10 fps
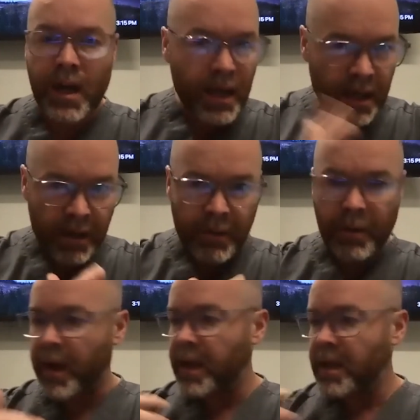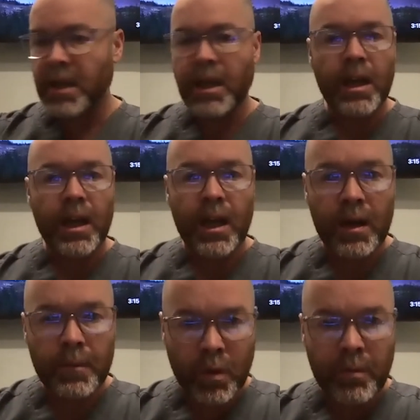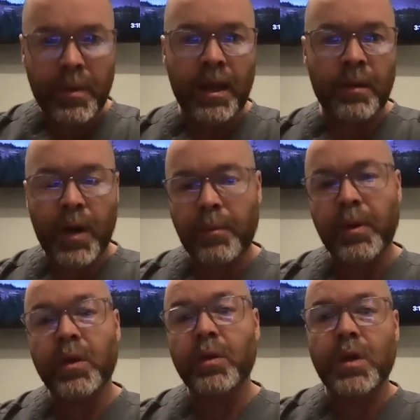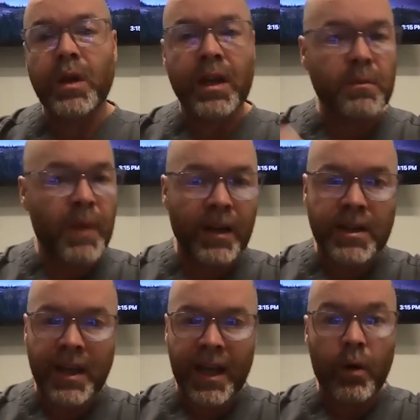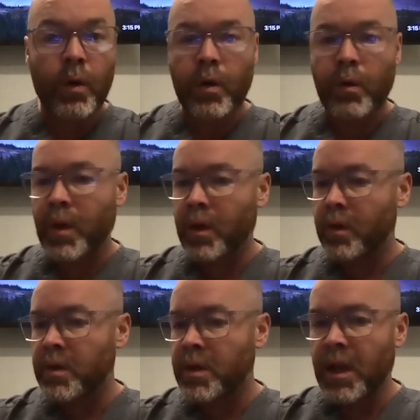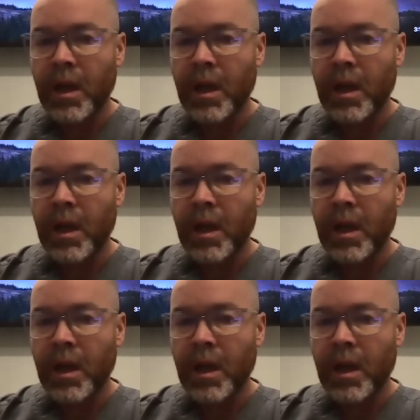Getting rid of waste and absorbing proper nutrients, balancing out hormones.